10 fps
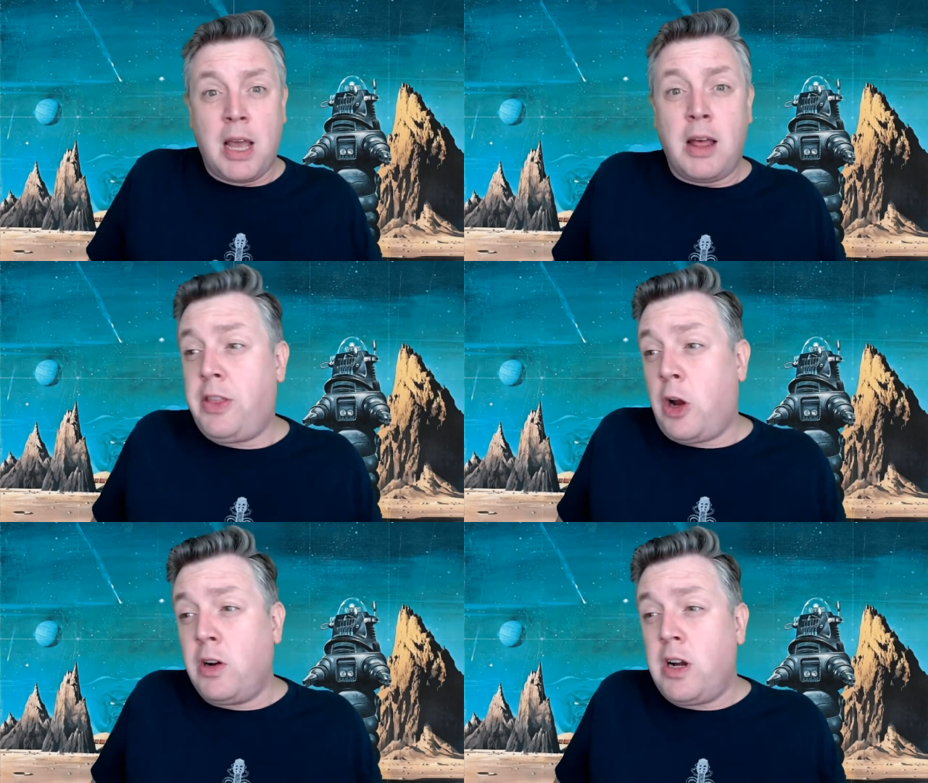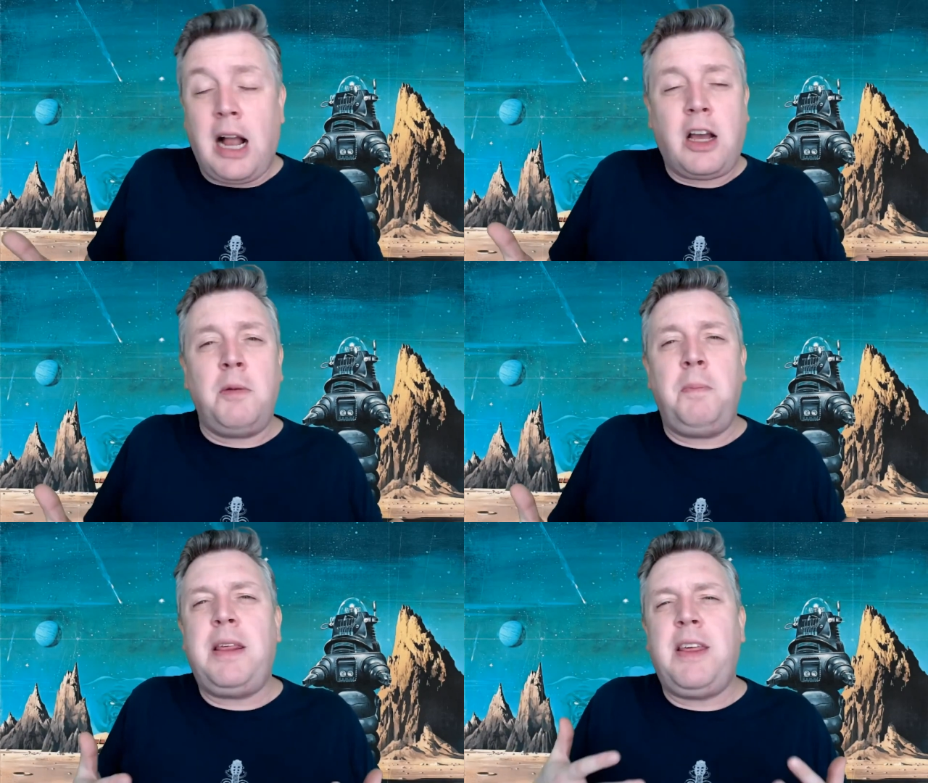they're not going
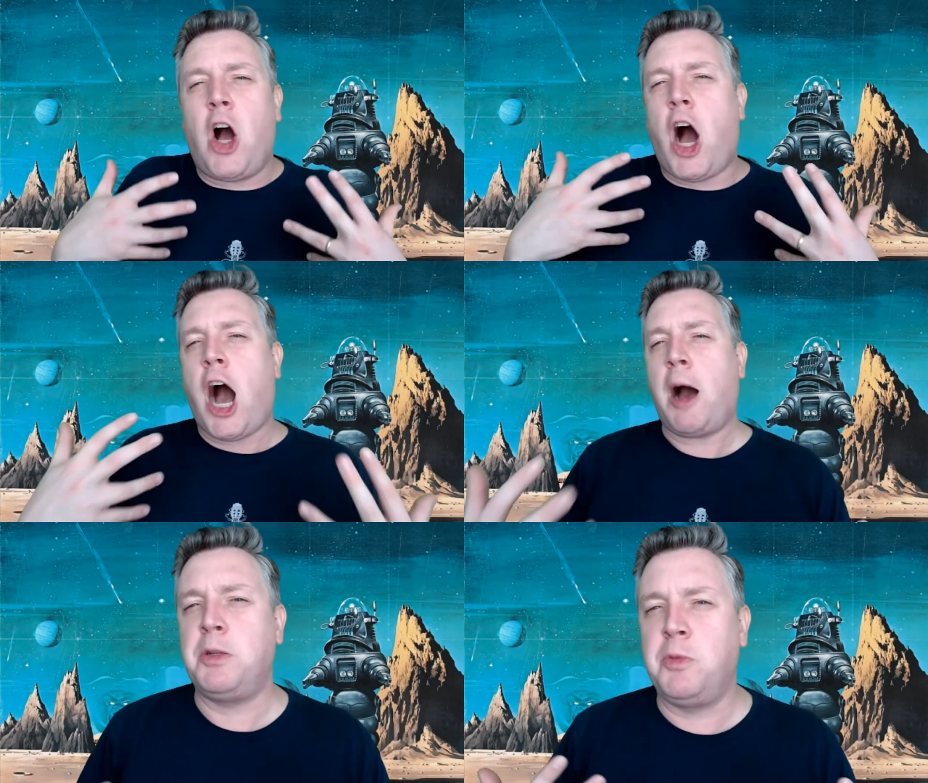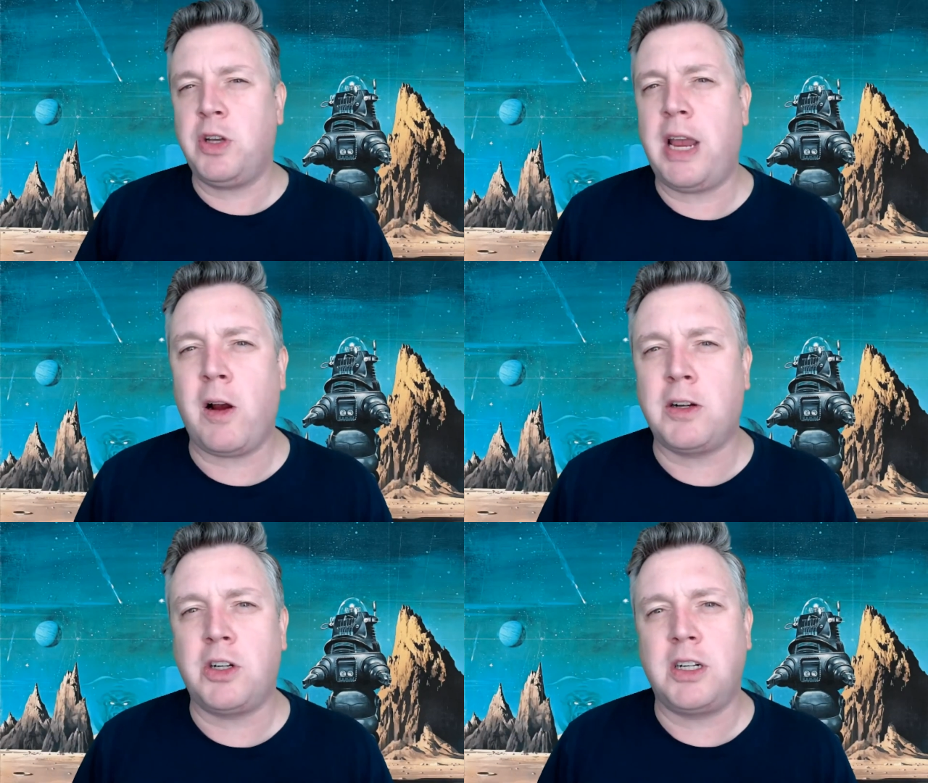to be the optimal
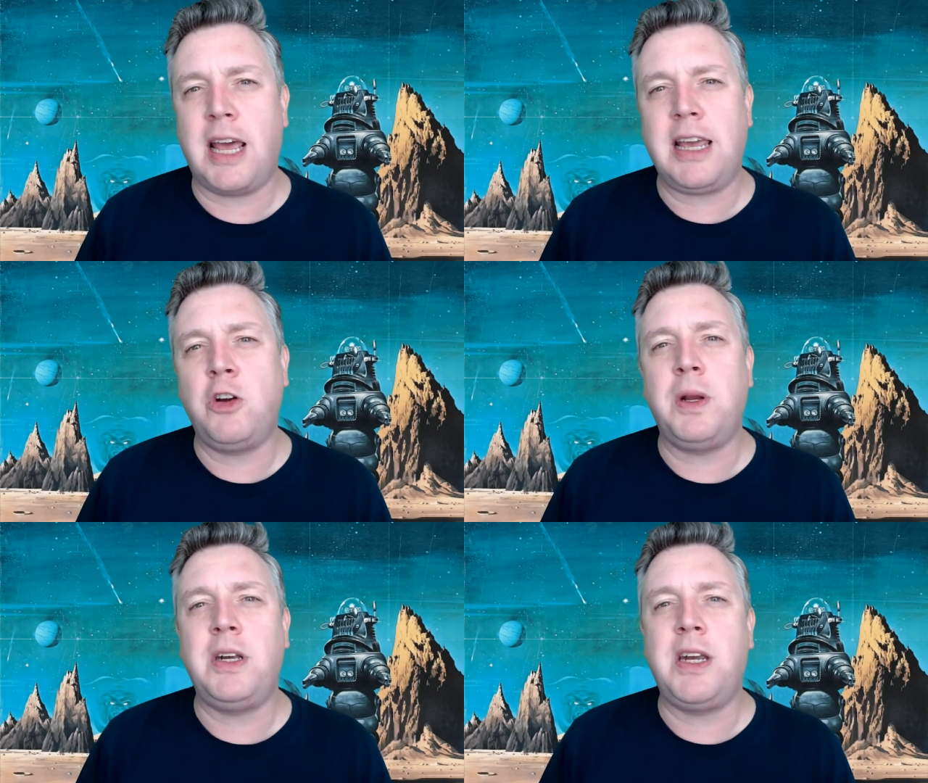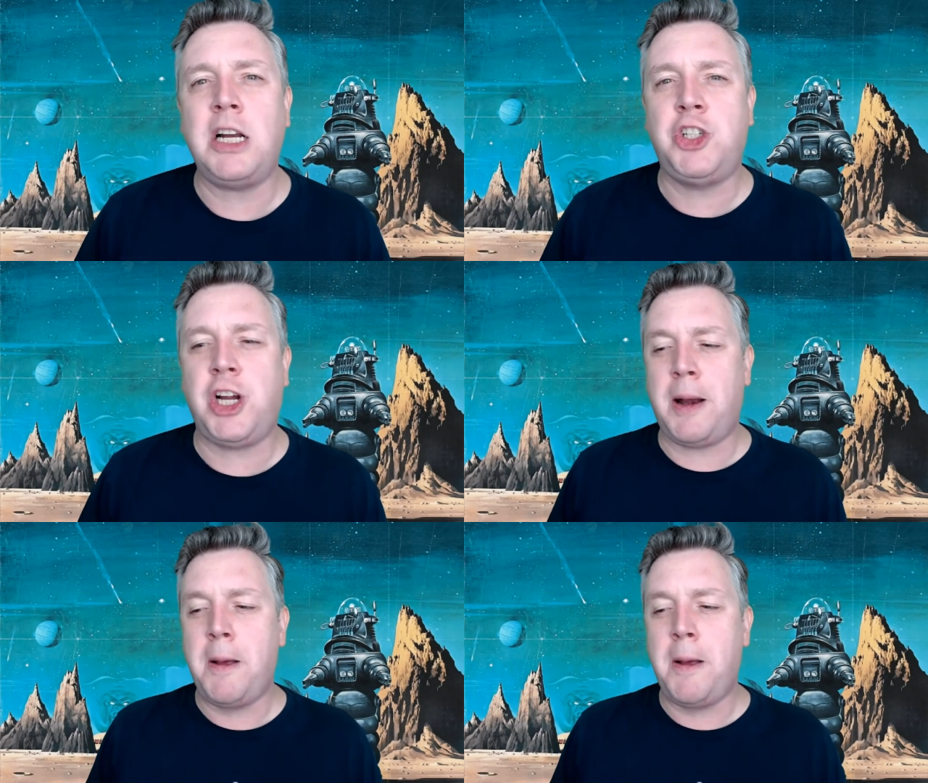character to take into a
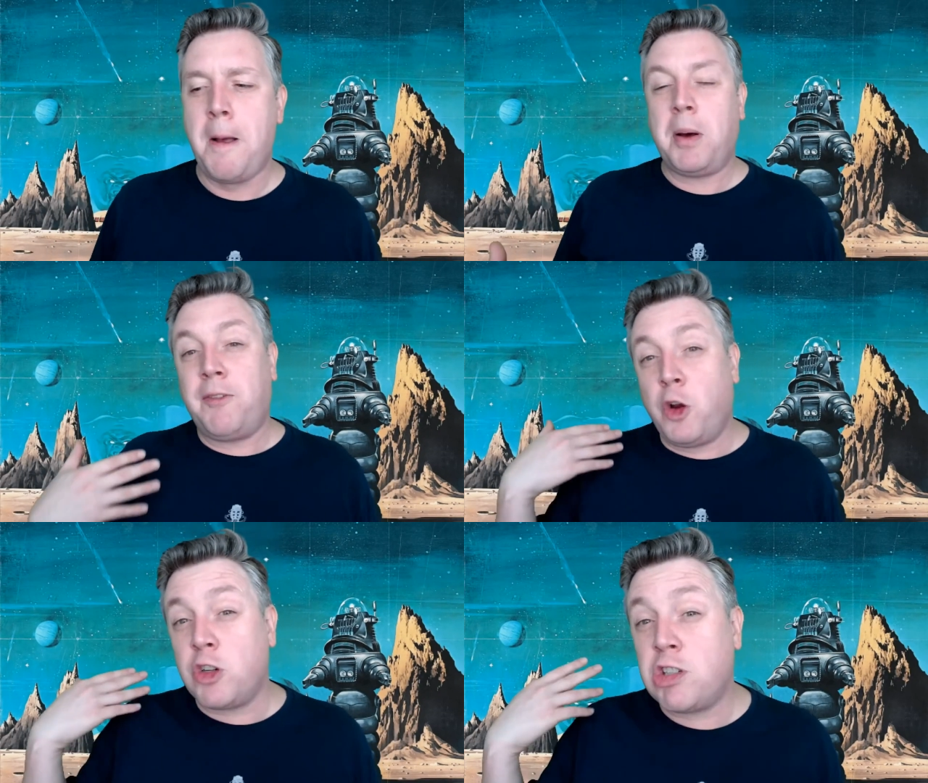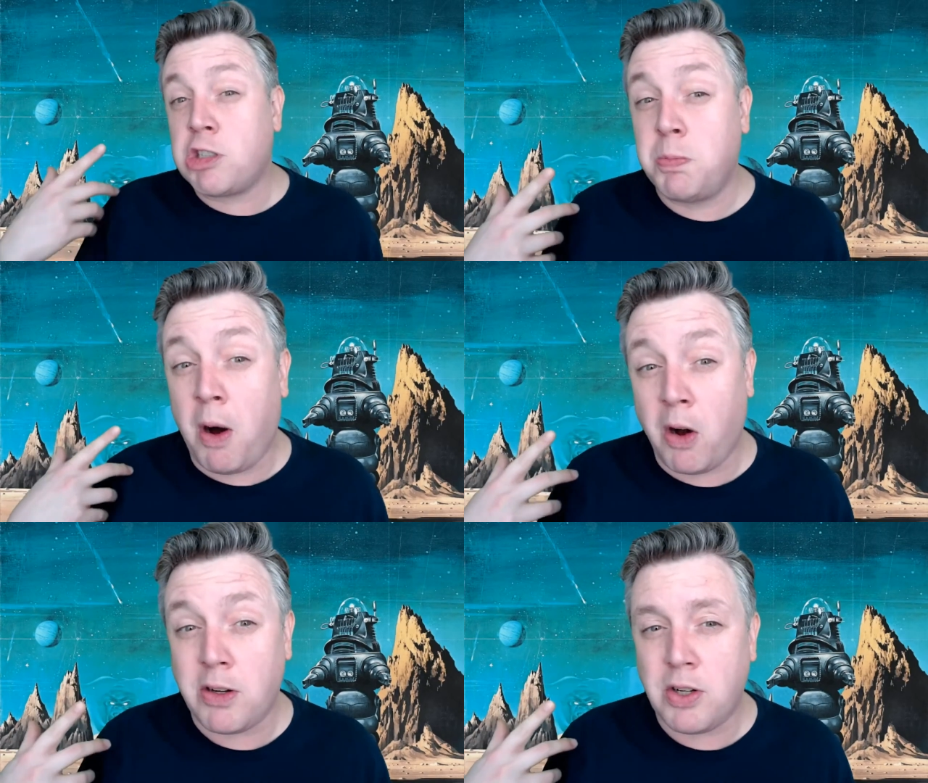dungeon, but if you're
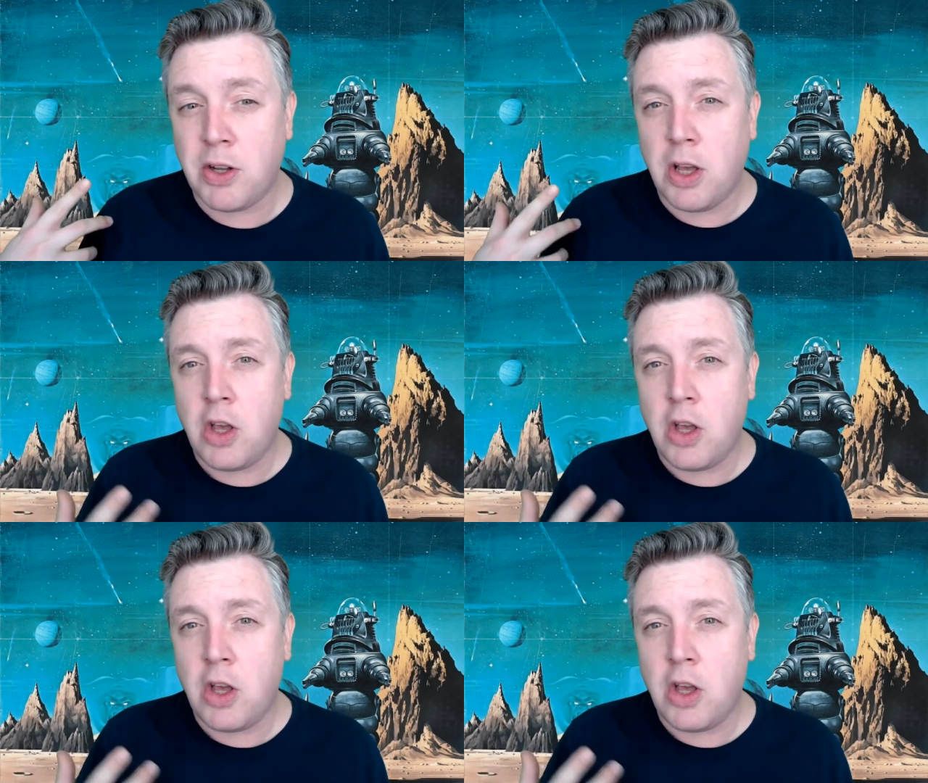smart,